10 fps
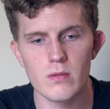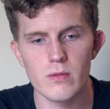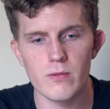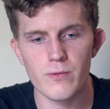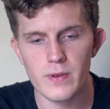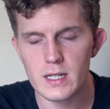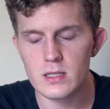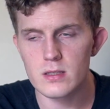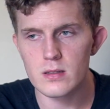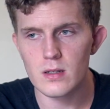
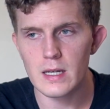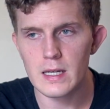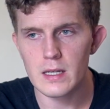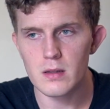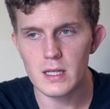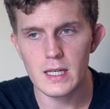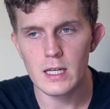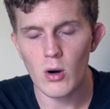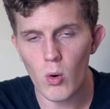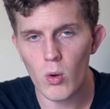fix a
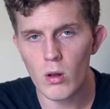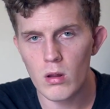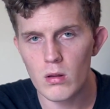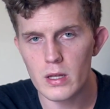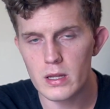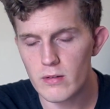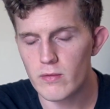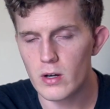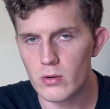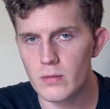leaky hole in their
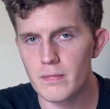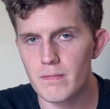funnel.